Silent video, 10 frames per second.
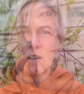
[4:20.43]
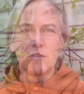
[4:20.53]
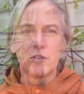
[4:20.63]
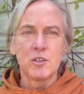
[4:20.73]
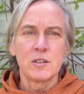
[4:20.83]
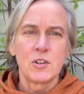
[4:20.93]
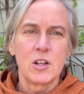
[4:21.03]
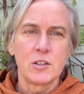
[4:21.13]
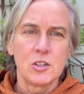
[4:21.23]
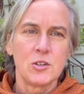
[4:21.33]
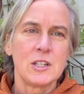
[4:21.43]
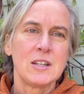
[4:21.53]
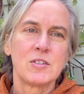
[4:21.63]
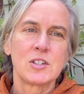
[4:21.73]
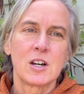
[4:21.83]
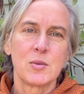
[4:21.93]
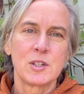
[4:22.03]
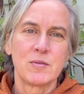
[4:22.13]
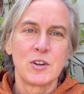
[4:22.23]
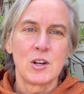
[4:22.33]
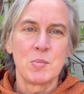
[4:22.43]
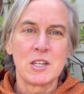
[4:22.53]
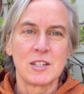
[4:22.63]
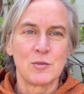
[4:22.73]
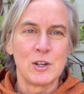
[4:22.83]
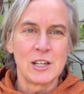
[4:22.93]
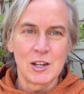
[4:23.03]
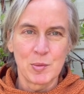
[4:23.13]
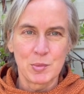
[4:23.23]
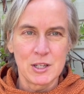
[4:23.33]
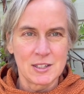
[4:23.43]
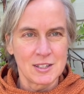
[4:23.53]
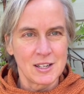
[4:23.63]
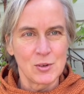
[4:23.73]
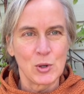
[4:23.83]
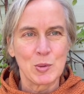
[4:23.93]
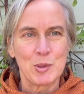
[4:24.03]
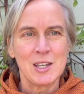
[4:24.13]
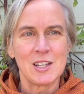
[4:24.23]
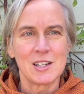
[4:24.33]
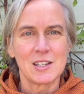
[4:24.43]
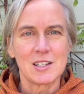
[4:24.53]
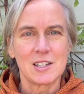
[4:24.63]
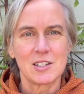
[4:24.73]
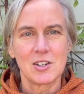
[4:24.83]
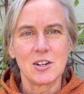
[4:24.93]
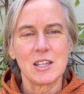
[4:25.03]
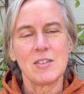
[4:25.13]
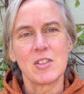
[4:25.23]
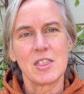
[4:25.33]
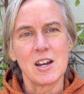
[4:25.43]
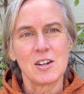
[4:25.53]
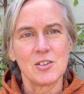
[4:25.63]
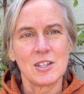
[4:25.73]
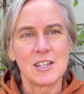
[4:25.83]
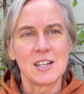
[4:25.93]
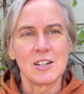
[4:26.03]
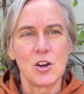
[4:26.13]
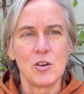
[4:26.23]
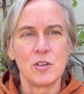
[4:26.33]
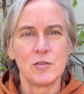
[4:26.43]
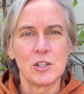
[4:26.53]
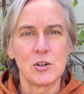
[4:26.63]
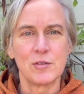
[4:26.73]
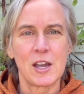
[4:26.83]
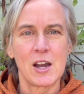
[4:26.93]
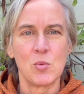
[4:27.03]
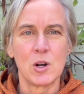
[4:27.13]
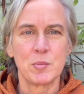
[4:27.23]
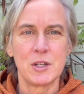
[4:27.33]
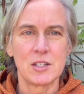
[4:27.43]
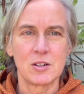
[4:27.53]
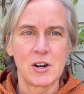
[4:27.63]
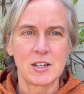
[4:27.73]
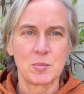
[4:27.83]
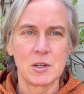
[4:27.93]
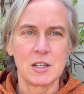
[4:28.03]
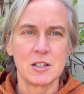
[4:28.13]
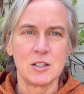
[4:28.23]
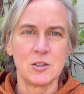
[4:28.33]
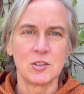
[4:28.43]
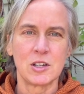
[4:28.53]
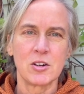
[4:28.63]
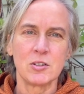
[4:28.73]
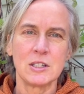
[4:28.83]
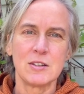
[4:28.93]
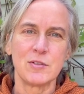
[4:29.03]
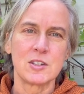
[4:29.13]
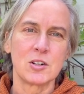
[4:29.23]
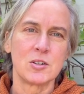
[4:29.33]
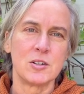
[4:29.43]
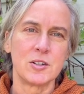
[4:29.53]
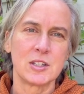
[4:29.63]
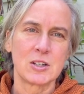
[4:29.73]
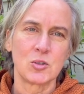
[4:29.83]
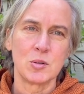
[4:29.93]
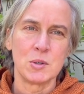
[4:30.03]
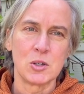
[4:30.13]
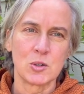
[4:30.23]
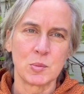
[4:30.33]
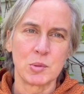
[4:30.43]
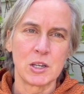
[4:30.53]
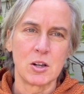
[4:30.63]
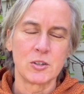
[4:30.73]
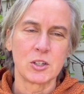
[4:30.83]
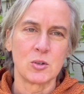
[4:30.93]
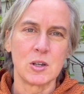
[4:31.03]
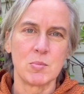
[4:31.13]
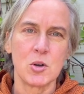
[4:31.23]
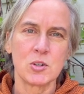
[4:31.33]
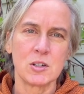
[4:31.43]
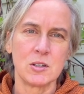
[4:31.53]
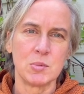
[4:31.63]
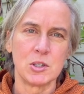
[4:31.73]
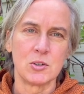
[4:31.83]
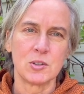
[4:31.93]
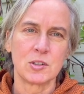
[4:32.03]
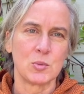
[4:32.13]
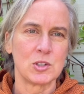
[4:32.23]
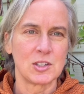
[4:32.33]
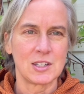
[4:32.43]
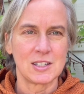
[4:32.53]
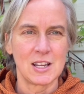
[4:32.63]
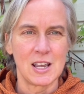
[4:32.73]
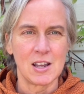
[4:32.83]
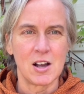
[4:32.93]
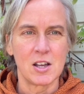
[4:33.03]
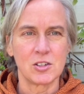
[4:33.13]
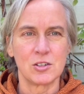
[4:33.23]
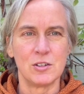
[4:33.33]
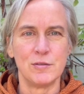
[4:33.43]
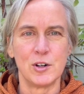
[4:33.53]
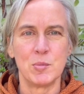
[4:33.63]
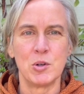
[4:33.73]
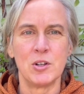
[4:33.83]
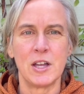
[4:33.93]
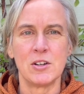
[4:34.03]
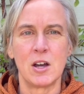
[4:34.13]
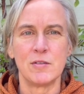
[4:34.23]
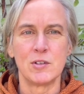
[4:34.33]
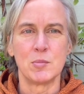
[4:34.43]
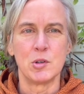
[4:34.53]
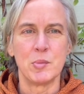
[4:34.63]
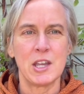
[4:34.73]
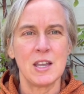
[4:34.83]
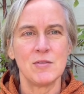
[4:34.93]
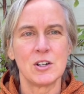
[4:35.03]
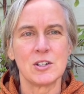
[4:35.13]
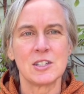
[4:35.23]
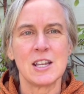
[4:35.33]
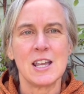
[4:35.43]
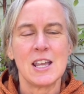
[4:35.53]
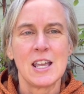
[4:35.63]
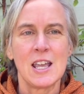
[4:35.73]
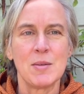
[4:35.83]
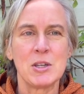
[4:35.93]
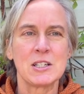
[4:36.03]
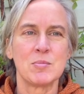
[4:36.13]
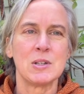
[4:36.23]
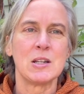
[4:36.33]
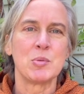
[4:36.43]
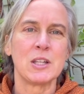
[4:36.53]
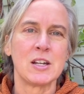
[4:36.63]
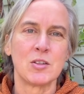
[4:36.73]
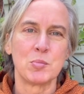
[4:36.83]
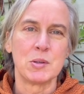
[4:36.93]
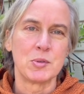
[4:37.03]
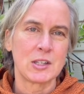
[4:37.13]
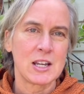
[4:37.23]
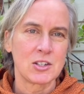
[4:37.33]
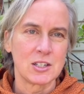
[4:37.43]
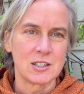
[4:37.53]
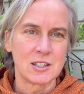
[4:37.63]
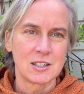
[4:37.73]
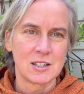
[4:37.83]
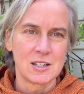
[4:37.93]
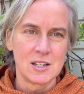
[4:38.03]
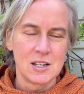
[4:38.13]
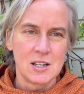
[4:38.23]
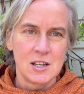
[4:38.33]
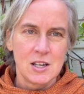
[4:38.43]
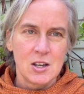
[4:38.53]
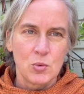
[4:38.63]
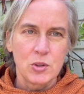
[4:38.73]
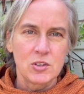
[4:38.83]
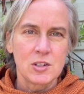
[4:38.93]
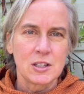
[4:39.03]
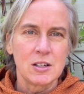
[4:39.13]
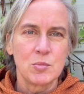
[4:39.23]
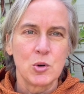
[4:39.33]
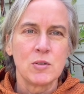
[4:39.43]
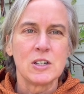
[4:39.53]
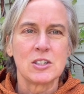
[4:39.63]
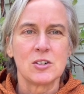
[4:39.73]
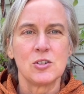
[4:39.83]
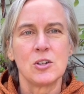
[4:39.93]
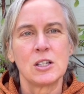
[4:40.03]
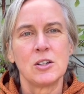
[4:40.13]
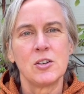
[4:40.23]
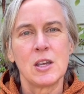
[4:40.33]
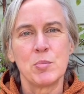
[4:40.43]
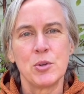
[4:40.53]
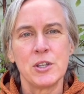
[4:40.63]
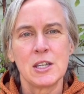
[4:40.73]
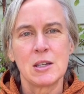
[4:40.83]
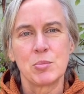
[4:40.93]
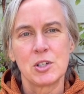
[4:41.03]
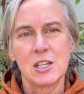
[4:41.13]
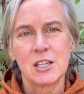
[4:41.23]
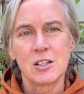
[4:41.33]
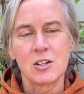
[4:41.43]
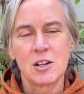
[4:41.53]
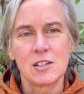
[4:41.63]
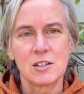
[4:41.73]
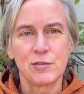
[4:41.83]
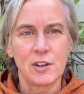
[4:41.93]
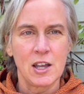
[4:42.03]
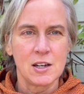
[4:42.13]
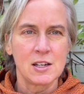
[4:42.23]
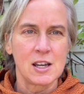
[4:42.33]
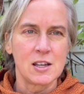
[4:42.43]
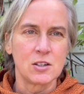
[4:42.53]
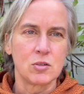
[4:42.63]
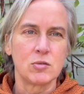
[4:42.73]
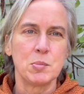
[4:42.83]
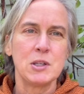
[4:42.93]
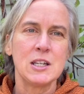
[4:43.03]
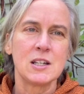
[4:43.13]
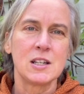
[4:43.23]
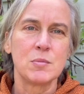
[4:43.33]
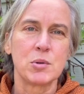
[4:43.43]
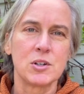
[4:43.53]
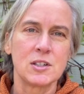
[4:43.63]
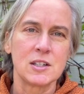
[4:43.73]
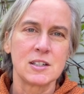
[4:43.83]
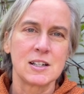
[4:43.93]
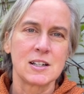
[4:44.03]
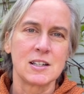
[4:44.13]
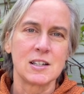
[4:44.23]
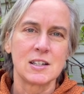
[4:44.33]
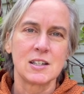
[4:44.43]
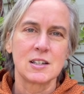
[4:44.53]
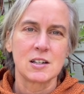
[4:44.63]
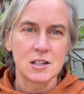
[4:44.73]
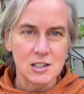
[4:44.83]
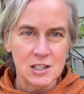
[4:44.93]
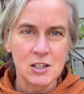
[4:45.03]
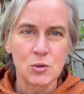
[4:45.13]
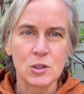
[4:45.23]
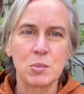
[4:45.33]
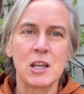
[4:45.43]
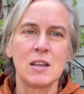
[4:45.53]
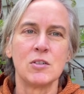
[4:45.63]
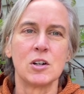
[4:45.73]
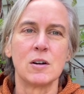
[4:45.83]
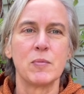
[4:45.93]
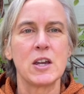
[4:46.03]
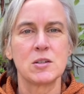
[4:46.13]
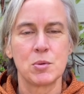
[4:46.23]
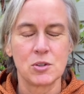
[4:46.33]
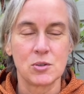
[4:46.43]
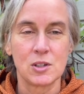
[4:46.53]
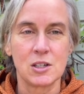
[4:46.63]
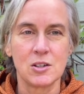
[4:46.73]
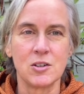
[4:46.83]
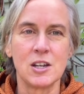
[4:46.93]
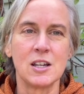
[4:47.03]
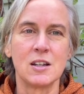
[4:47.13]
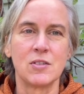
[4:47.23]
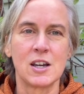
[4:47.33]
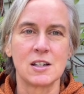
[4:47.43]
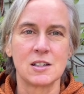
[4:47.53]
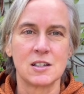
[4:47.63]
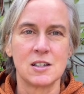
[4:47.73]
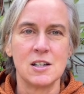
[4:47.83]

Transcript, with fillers: First of all, you can even start with some very basic reading on places like Wikipedia. Starting even there, you can get an overview of how workplace harassment includes not only physical, sexual abuse, but also emotional abuse, which is to say, hostile verbal and nonverbal behaviors aiming to manipulate other people's actions. With just a little more research, you can learn that bullying in particular is defined as repeated, persistent, consist- continuous behavior as opposed to a single negative act.